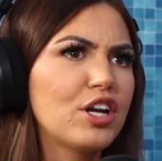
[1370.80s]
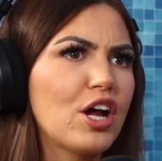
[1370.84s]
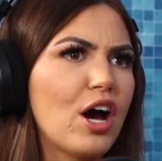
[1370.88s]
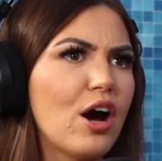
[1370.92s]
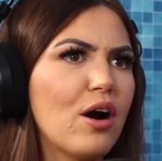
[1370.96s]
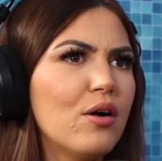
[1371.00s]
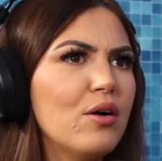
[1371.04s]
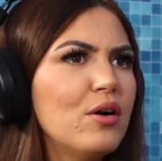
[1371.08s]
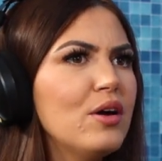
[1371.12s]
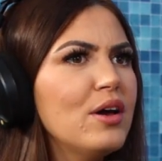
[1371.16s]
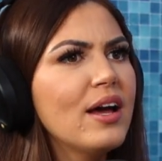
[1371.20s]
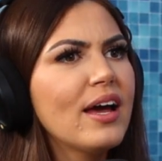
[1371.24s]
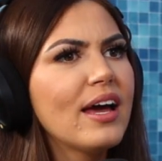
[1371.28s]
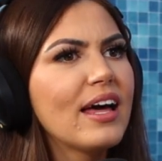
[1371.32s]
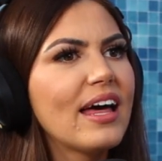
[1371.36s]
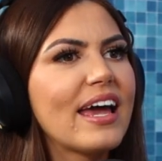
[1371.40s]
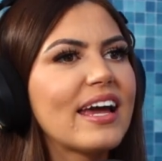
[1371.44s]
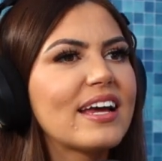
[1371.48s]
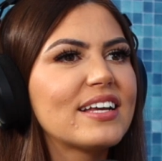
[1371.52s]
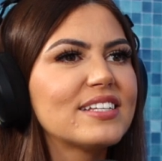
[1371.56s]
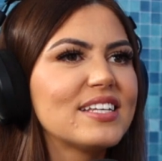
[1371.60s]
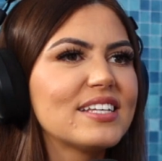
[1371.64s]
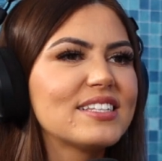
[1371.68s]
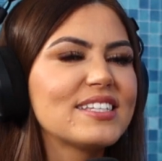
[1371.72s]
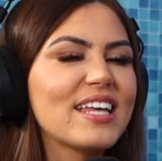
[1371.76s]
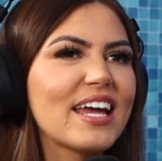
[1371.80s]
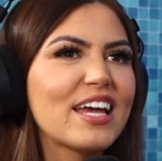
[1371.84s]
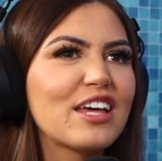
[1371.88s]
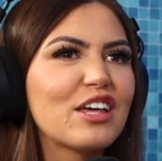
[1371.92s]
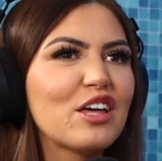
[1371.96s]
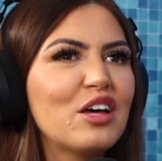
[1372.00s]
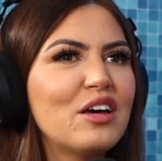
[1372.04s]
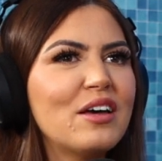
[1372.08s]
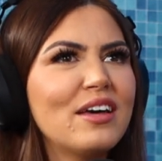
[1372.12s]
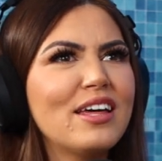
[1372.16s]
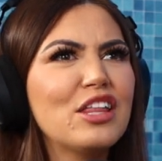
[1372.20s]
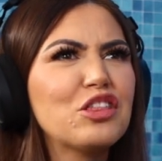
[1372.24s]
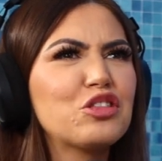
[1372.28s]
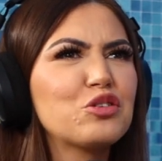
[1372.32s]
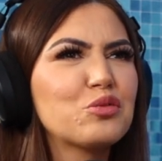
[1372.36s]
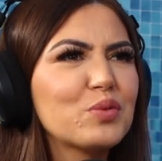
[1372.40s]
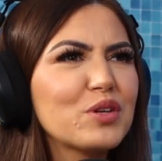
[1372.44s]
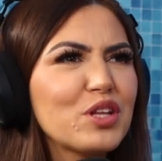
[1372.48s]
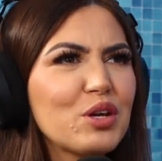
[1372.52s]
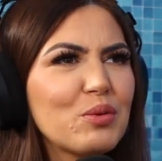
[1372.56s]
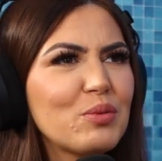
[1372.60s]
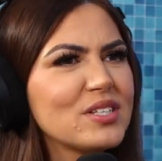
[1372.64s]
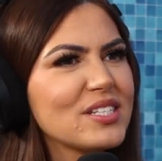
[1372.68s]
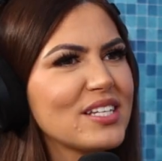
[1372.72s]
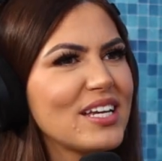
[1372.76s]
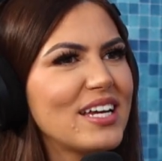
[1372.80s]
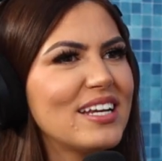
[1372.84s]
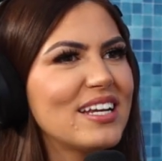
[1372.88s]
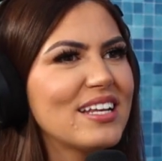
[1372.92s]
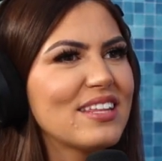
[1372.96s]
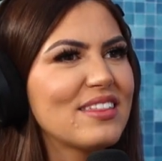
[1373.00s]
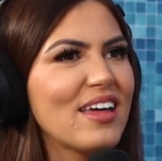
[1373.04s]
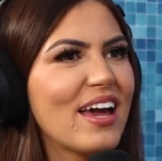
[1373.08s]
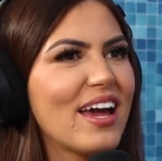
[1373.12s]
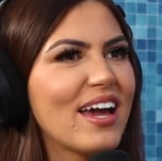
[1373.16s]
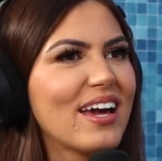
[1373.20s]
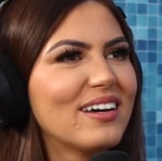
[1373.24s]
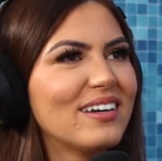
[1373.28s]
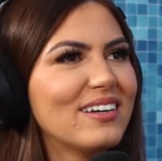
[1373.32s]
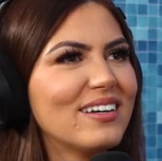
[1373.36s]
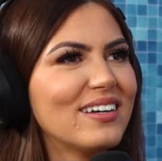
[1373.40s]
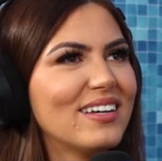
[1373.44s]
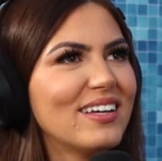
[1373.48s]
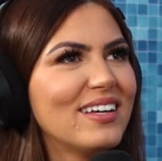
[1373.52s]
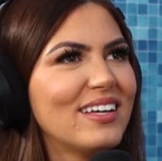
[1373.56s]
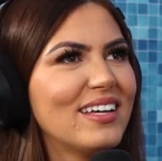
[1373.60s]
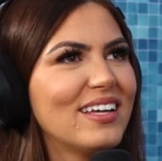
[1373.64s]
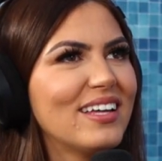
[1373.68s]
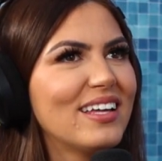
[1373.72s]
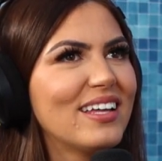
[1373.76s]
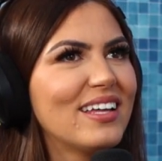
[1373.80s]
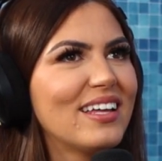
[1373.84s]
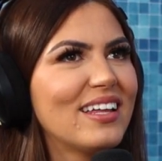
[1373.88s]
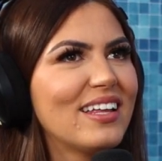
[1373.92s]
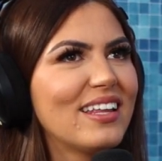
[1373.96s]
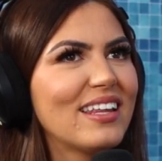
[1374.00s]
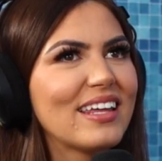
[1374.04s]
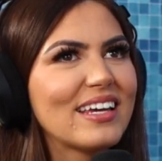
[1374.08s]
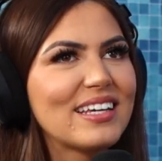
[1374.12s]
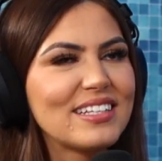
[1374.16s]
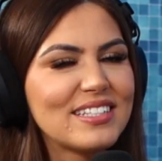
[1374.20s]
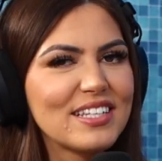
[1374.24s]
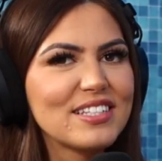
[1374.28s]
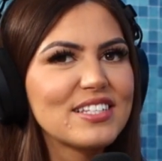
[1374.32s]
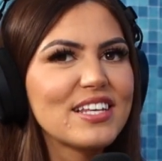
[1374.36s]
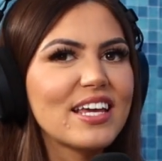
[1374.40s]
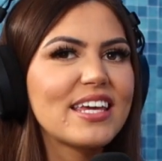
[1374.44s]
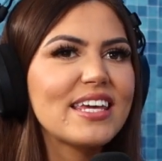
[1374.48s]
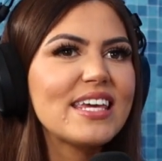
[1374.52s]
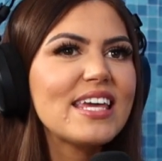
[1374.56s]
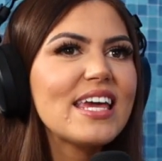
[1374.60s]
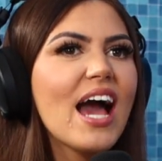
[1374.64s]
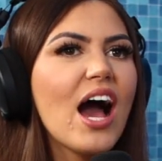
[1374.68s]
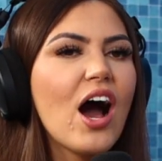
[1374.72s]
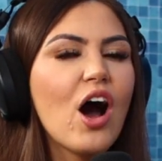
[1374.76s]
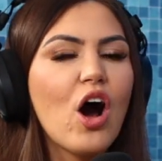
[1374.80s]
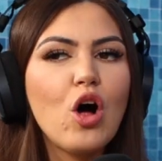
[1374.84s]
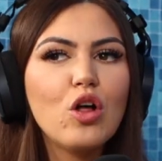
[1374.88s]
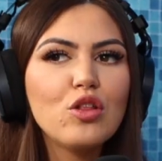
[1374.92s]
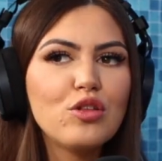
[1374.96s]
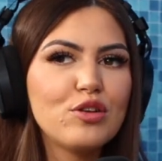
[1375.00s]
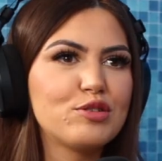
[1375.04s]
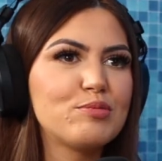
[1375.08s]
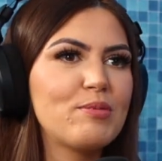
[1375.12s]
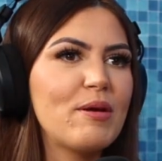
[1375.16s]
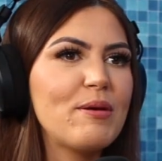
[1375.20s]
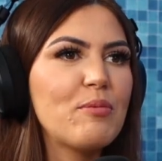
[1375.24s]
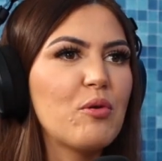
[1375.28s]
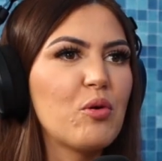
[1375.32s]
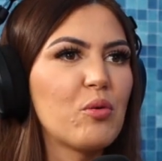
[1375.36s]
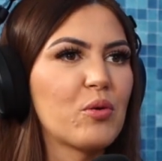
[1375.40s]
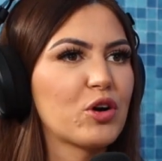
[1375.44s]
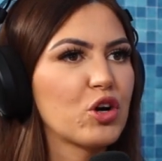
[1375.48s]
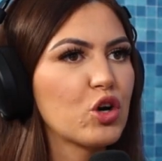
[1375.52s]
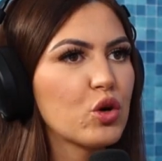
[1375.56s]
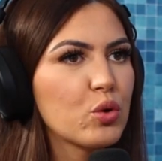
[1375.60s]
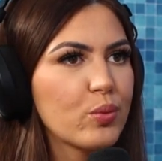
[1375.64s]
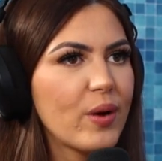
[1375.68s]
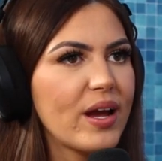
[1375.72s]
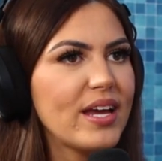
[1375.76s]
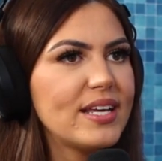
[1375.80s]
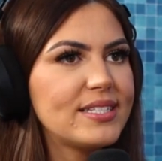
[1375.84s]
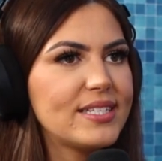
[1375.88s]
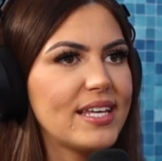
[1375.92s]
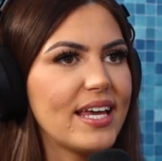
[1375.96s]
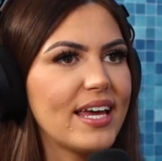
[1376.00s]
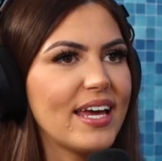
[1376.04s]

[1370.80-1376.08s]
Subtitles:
You know? Like, because it's like, there really wasn't anything, like, because it's like, yeah, all those people were crazy.